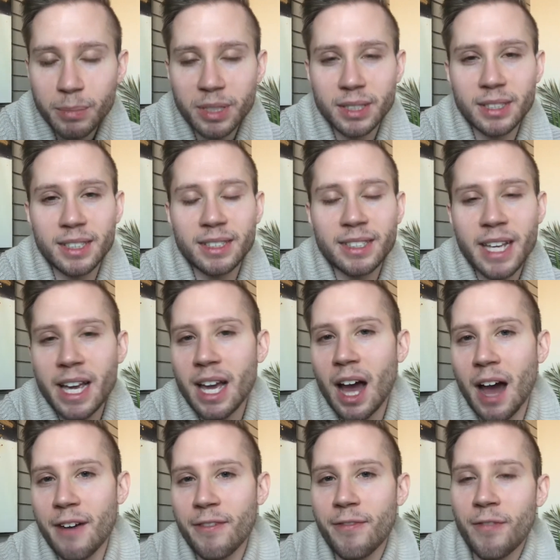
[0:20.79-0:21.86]
but today
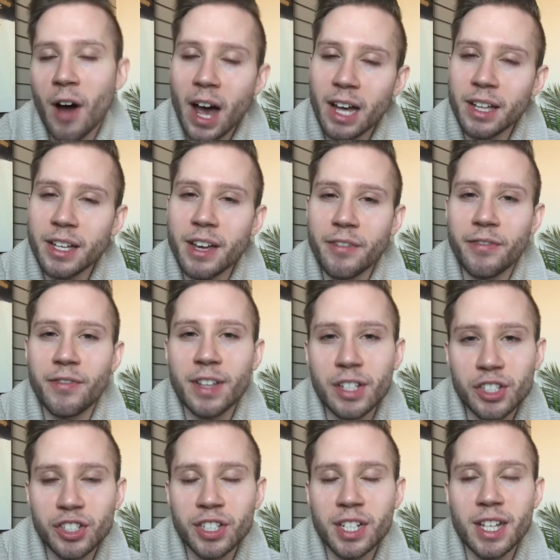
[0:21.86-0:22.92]
I finally
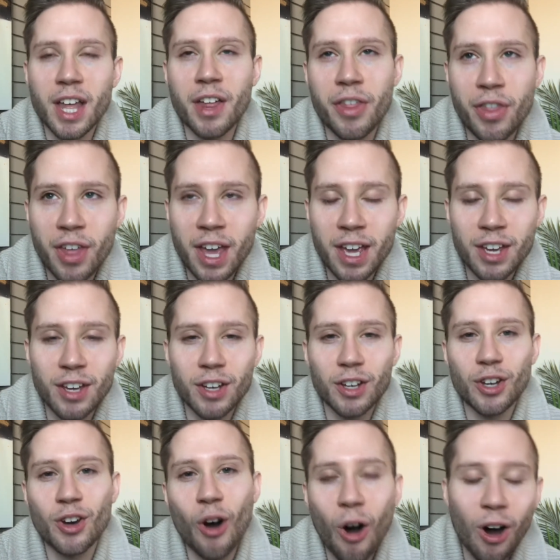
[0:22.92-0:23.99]
finished it.
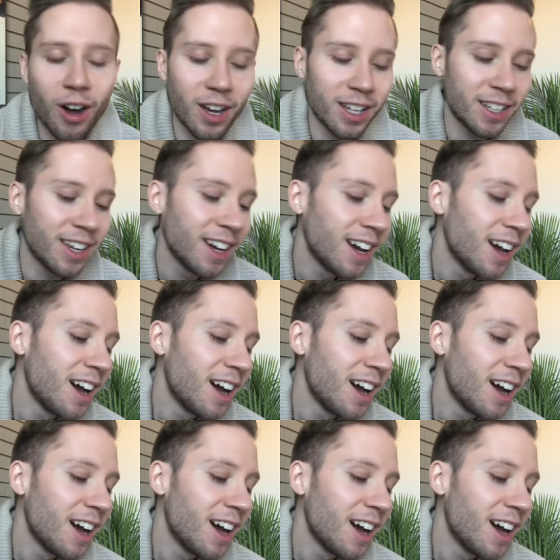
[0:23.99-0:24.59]
Thank God.